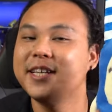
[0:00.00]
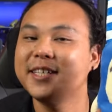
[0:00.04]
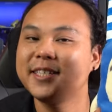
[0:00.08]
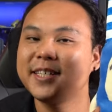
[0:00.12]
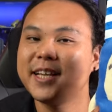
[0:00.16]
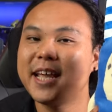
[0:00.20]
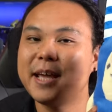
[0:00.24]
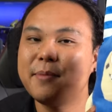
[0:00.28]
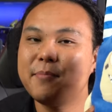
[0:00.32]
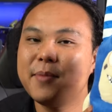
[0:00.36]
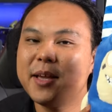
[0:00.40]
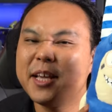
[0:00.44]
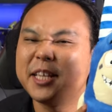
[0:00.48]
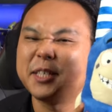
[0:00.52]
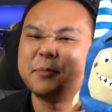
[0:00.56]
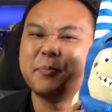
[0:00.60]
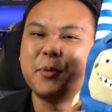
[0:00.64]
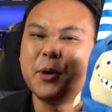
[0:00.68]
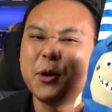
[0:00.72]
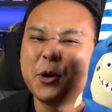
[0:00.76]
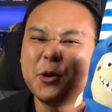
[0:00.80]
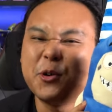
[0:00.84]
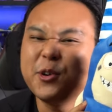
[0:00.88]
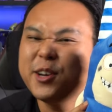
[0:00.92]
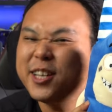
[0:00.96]
his name is
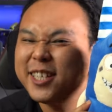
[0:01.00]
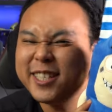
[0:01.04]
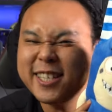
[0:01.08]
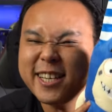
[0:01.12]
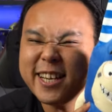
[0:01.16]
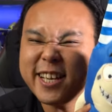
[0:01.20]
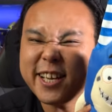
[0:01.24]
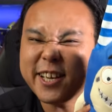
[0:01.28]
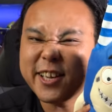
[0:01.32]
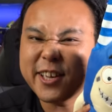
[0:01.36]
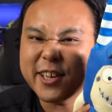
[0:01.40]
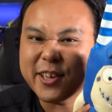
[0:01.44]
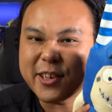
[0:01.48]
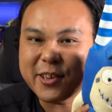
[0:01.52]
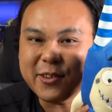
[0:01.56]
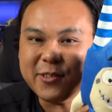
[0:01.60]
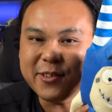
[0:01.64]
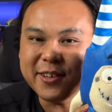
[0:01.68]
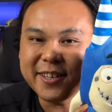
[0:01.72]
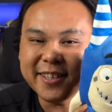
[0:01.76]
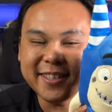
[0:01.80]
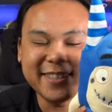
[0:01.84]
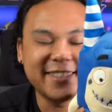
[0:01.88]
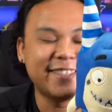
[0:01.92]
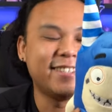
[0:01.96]
Pogo, isn't he
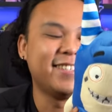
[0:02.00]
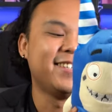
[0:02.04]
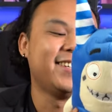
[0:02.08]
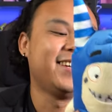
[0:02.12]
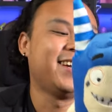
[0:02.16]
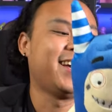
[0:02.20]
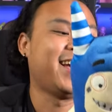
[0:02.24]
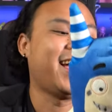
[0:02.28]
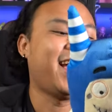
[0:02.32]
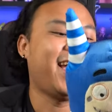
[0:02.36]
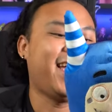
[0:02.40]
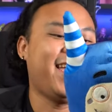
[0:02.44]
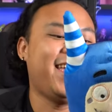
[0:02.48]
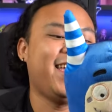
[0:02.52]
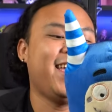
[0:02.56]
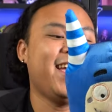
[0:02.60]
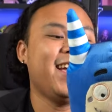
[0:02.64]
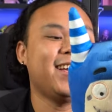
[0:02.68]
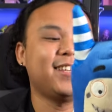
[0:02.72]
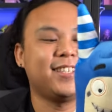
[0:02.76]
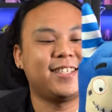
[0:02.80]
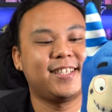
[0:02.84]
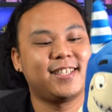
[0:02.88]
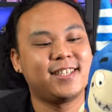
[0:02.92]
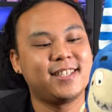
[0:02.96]
cute?
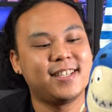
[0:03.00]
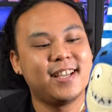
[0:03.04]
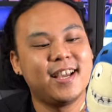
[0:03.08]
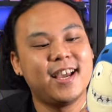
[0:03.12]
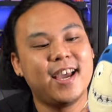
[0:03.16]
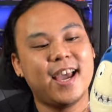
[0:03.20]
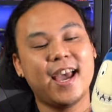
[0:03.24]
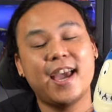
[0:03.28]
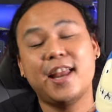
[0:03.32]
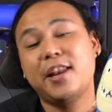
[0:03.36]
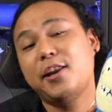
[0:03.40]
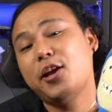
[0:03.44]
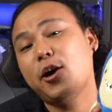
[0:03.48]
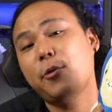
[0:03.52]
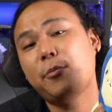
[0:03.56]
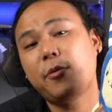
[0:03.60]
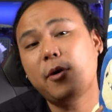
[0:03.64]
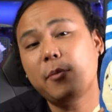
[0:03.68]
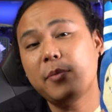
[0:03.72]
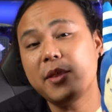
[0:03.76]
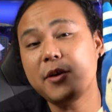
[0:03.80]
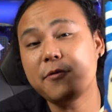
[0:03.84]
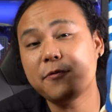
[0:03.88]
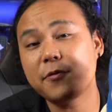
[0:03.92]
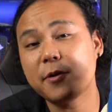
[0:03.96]
Yes, and you're
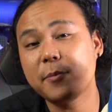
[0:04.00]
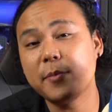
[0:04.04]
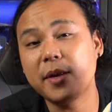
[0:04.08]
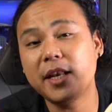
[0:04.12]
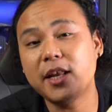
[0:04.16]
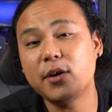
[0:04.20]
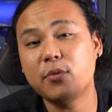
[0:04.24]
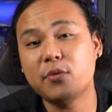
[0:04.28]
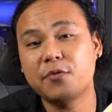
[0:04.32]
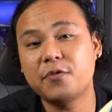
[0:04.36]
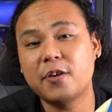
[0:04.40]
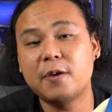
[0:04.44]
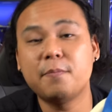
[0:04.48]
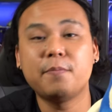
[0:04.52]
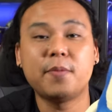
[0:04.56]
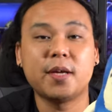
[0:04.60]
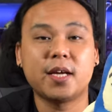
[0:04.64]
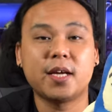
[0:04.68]
probably familiar with him